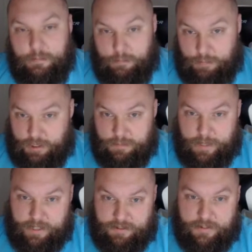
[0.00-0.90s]
Plus
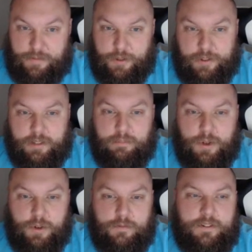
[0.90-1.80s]
minus a few that
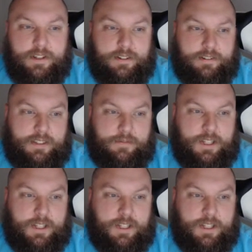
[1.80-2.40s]
moved and stuff like